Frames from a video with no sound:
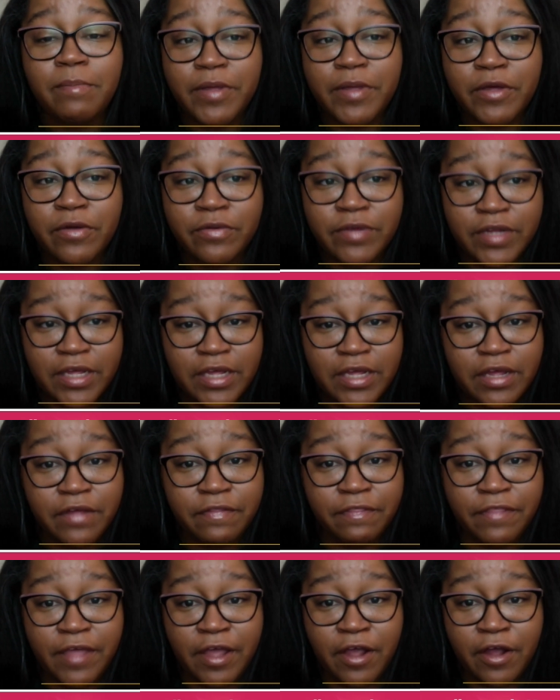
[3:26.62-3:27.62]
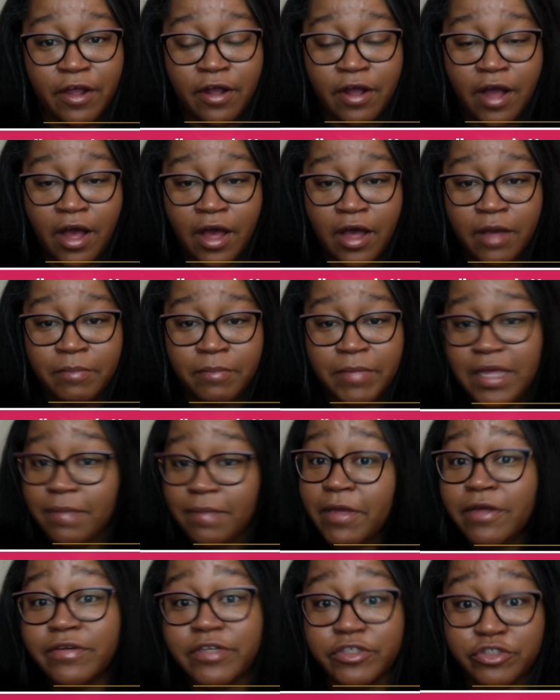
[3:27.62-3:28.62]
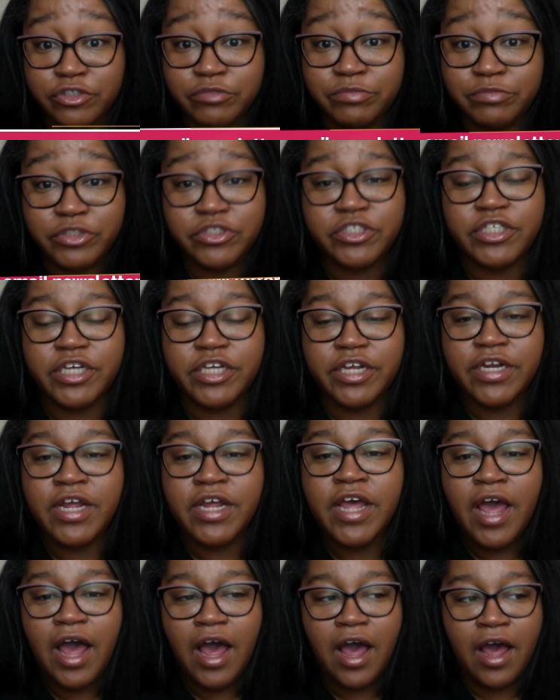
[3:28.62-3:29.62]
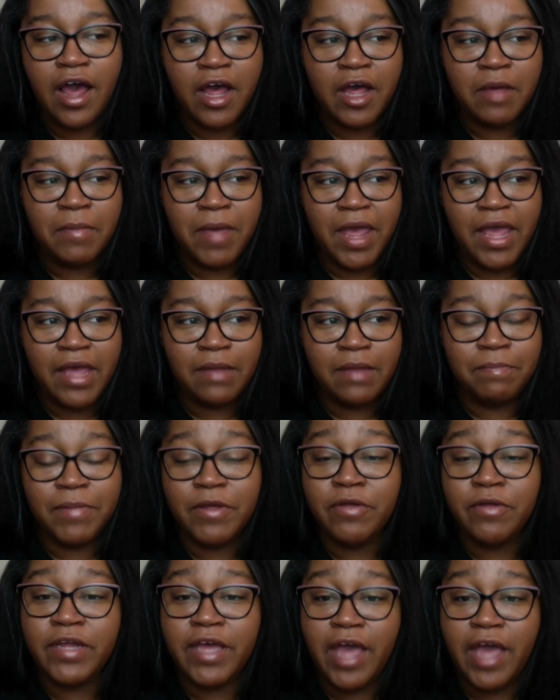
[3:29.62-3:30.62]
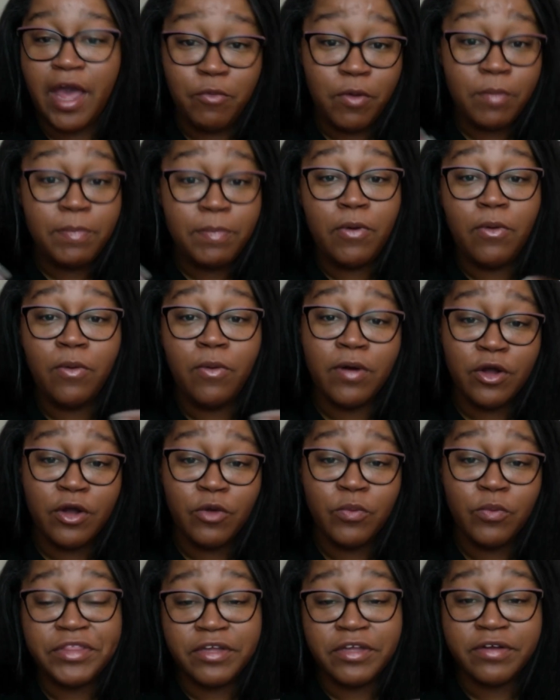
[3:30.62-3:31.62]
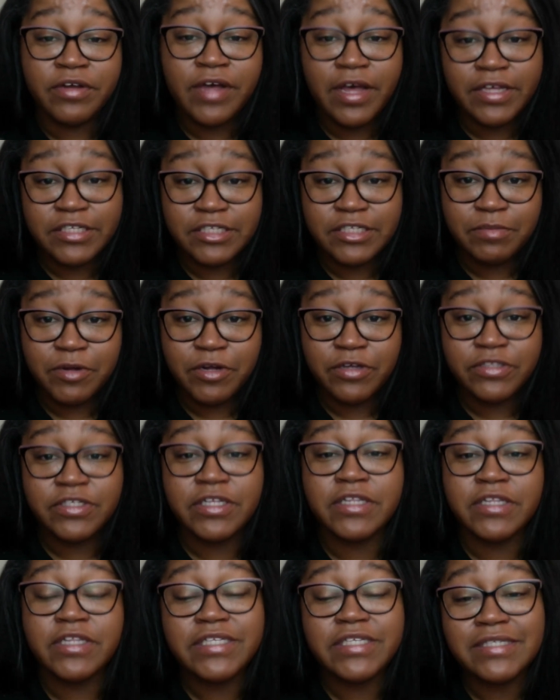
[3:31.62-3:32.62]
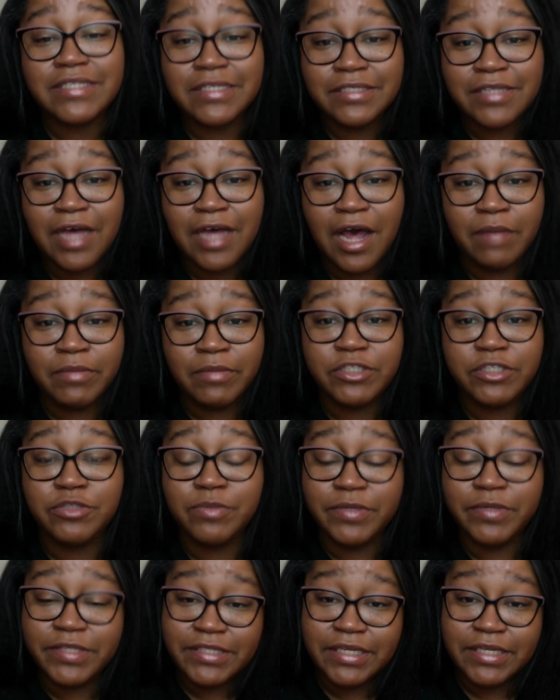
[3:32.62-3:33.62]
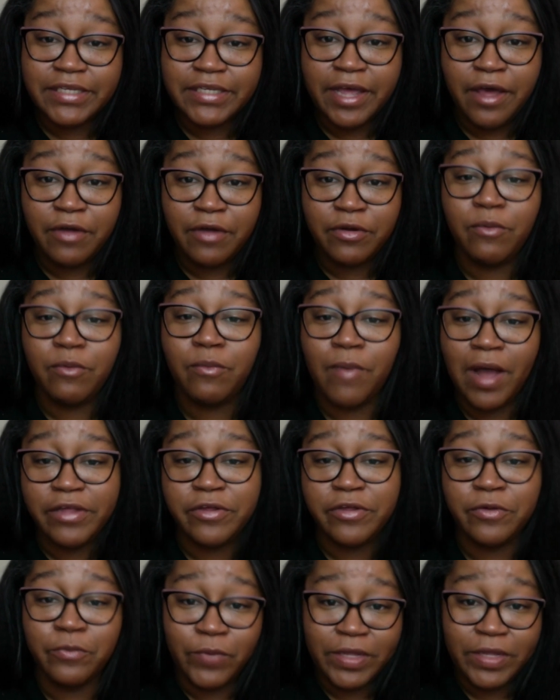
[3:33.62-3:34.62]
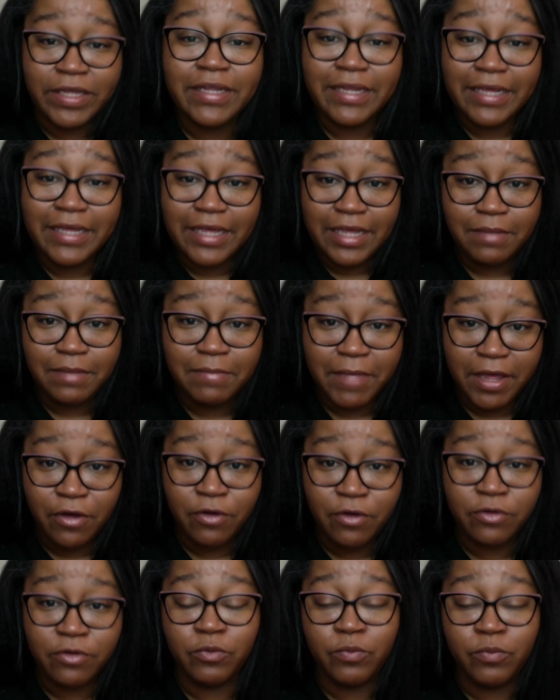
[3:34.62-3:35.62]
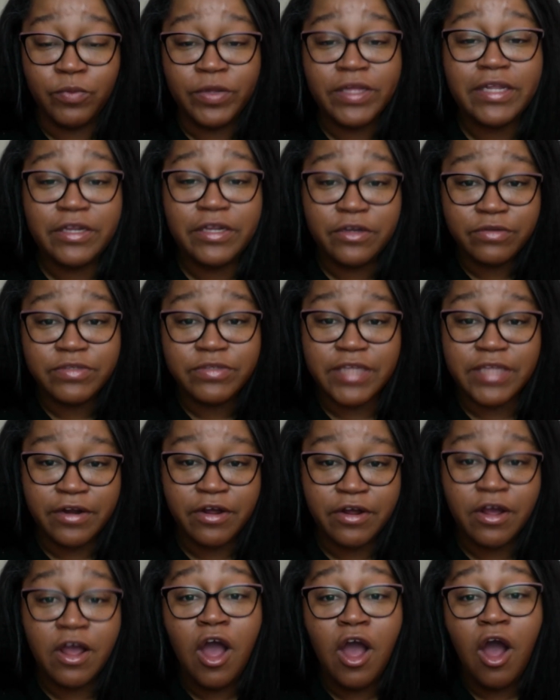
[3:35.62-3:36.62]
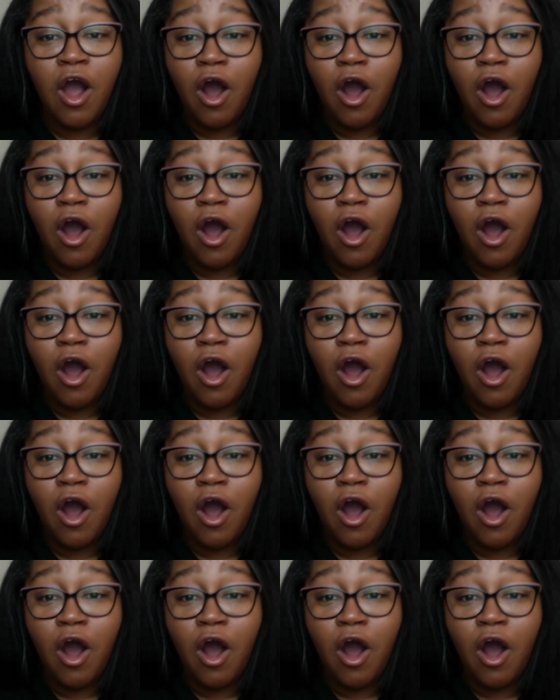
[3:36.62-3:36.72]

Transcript: building their email distribution and building a rapport with their customers. And this is the time that you would sit down to write your weekly email, your weekly newsletter.